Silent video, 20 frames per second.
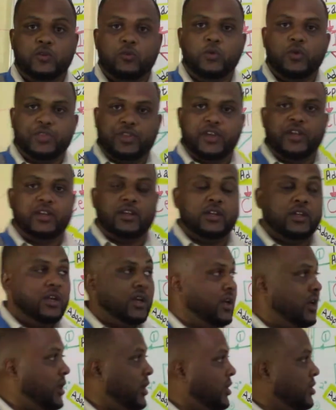within.
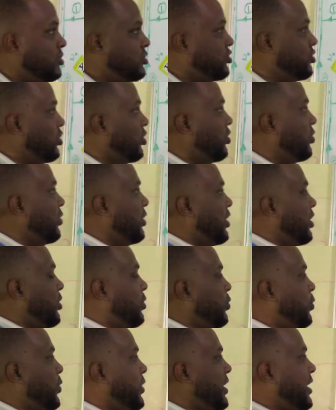
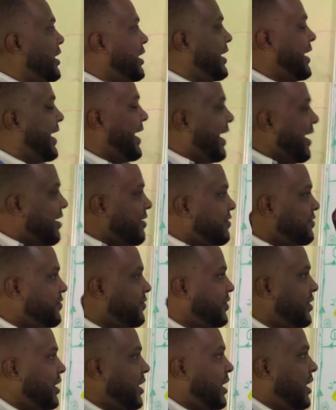So we have
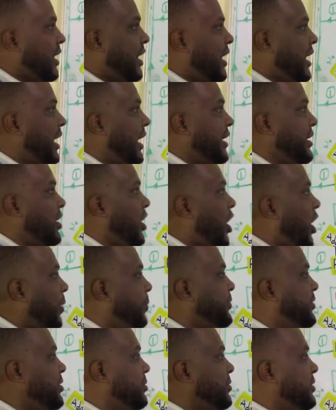an
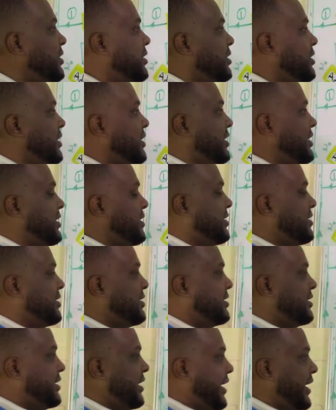optimal
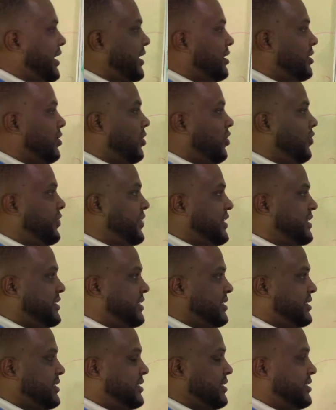state of
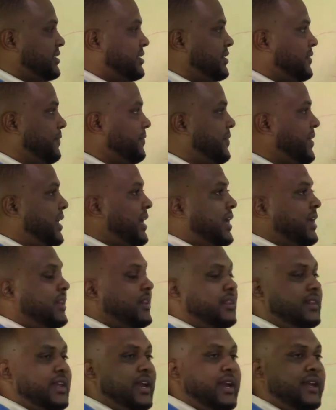existence
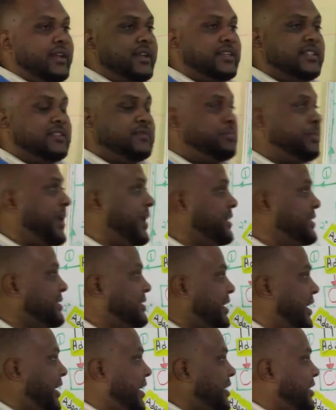that is
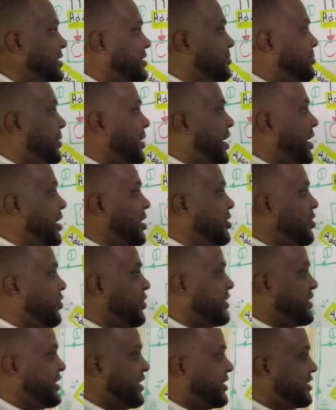maintained by
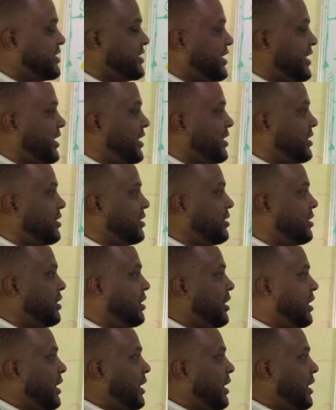resisting